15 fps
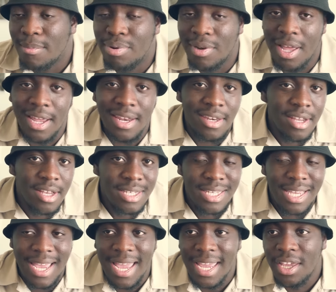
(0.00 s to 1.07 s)
Blindness,
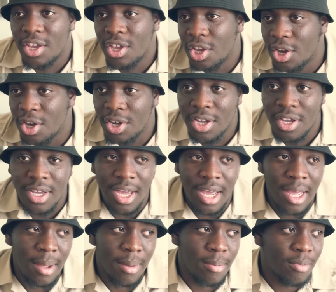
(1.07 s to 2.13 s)
Kang Hyuk,
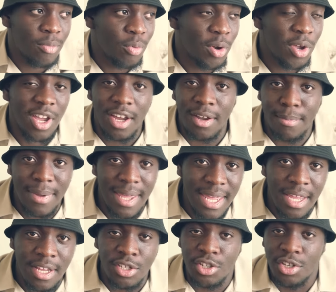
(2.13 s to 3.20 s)
um, Woo Young
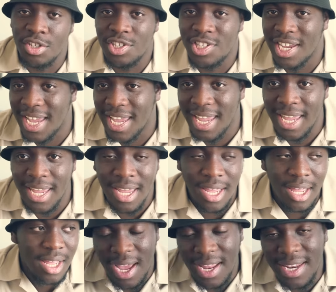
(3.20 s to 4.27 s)
Mi, Juun.J.
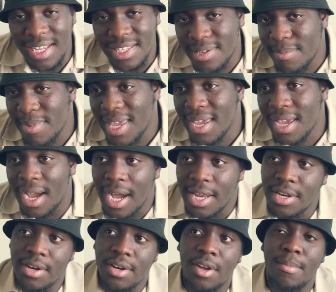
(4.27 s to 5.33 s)
And yeah, to me, I
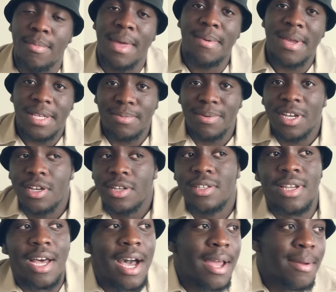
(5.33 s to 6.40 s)
don't know, maybe it's
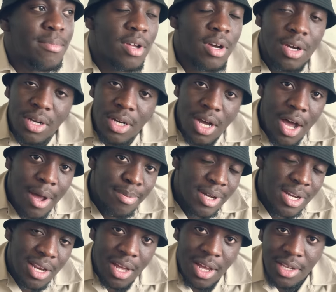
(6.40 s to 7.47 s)
because I'm not
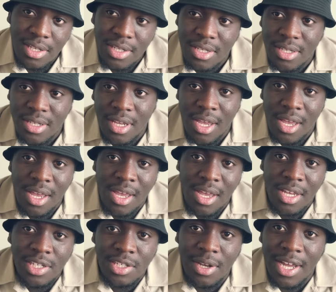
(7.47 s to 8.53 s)
upper class.
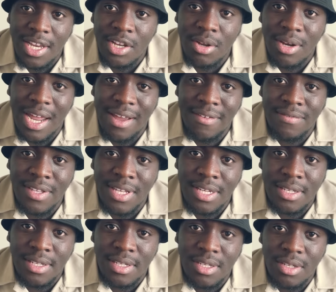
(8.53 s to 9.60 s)
So I don't have
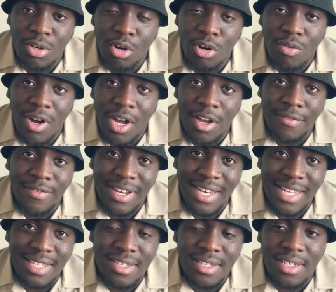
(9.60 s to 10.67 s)
this aura of
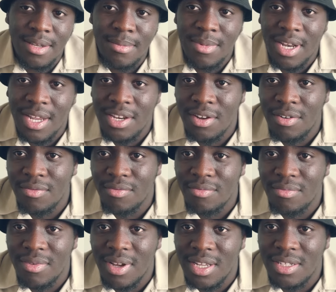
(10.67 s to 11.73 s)
elitism and I don't,
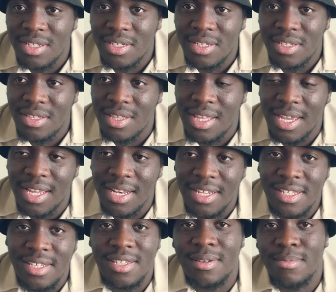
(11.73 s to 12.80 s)
I just think
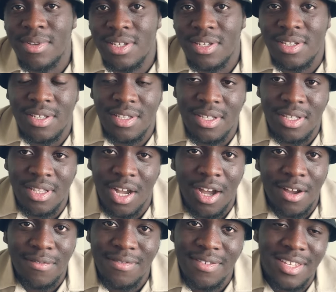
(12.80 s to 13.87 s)
elitism is just
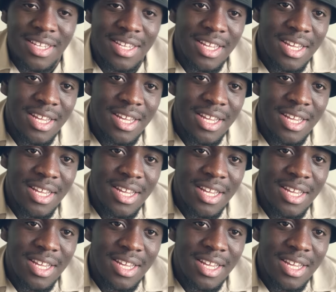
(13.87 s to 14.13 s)
daft.